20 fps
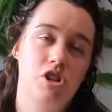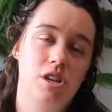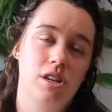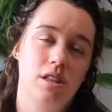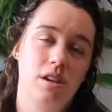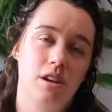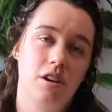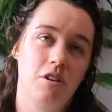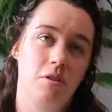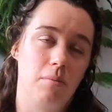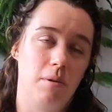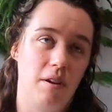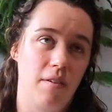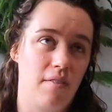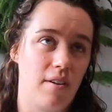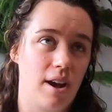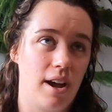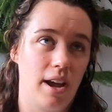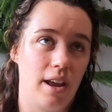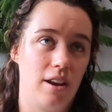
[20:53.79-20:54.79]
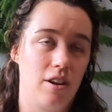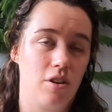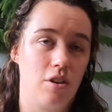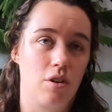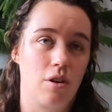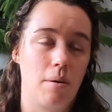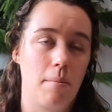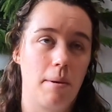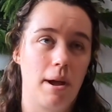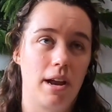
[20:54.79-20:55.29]
I think it'll be fine. It'll
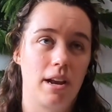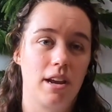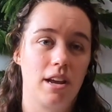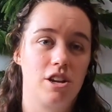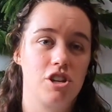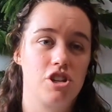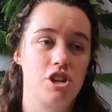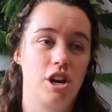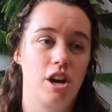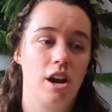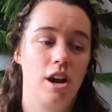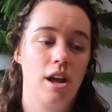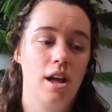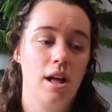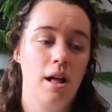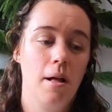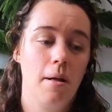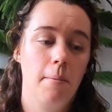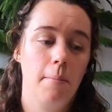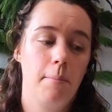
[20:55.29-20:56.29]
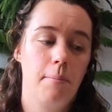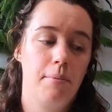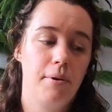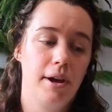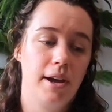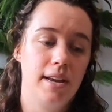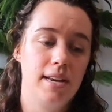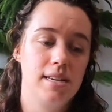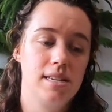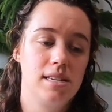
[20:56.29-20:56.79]
come back next year.
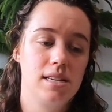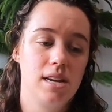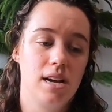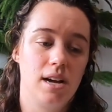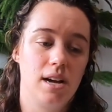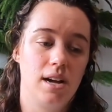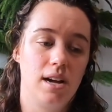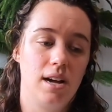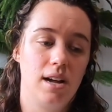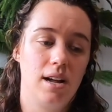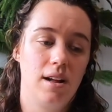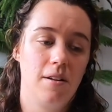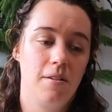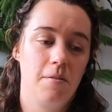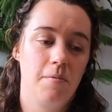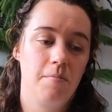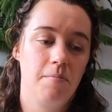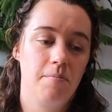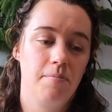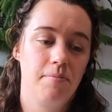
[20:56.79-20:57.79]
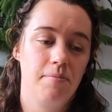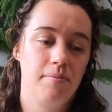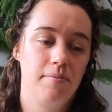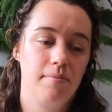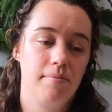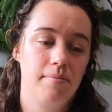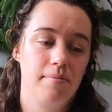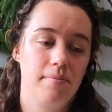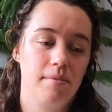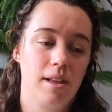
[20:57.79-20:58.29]
But I
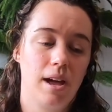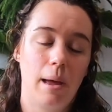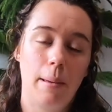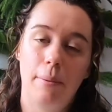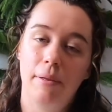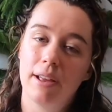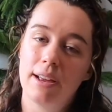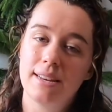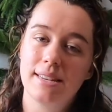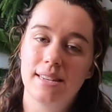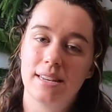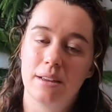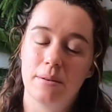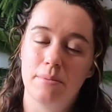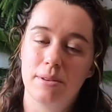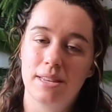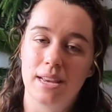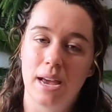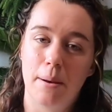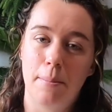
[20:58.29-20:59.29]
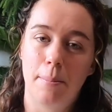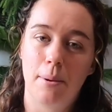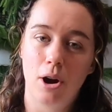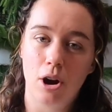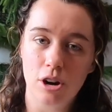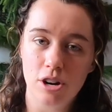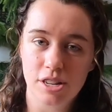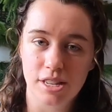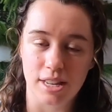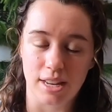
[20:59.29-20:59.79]
planted it beside
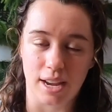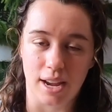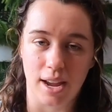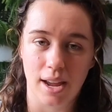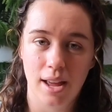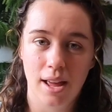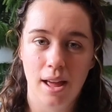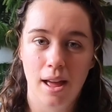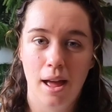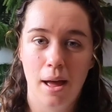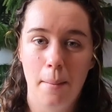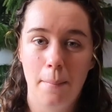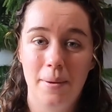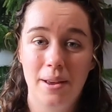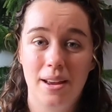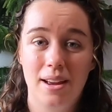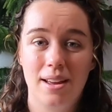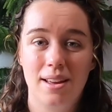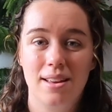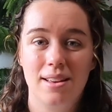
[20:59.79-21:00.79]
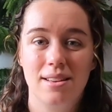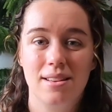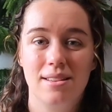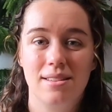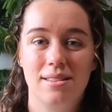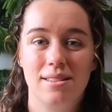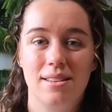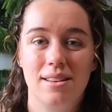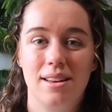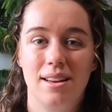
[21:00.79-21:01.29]
parsley
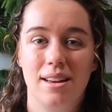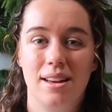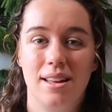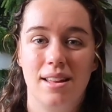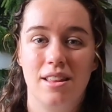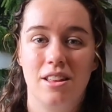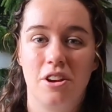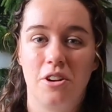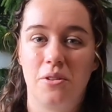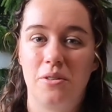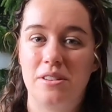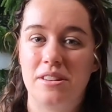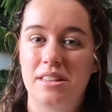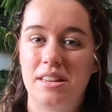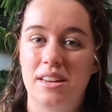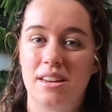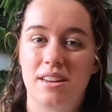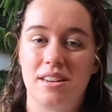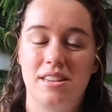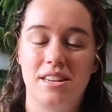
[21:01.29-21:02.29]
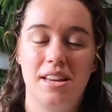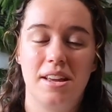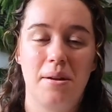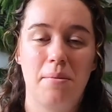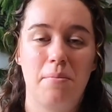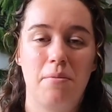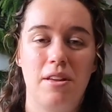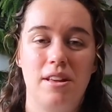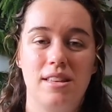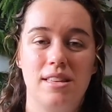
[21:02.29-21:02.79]
because there was like a
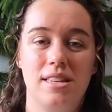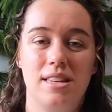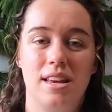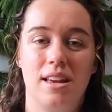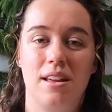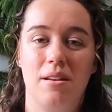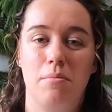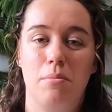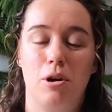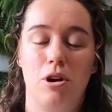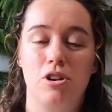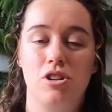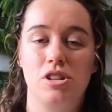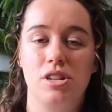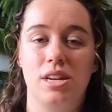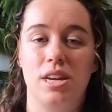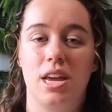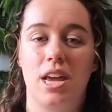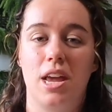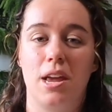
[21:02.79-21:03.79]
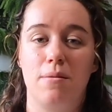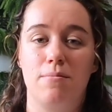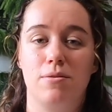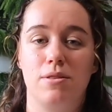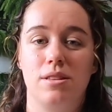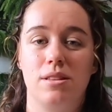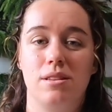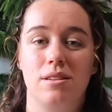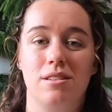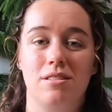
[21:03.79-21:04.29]
tip that said parsley
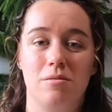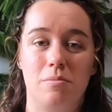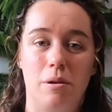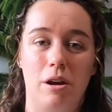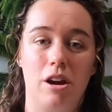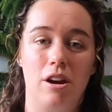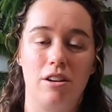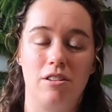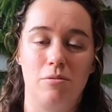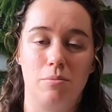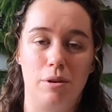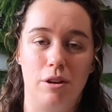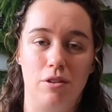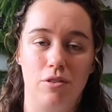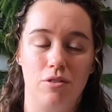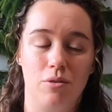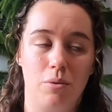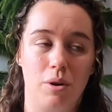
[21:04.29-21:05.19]
keeps asparagus beetles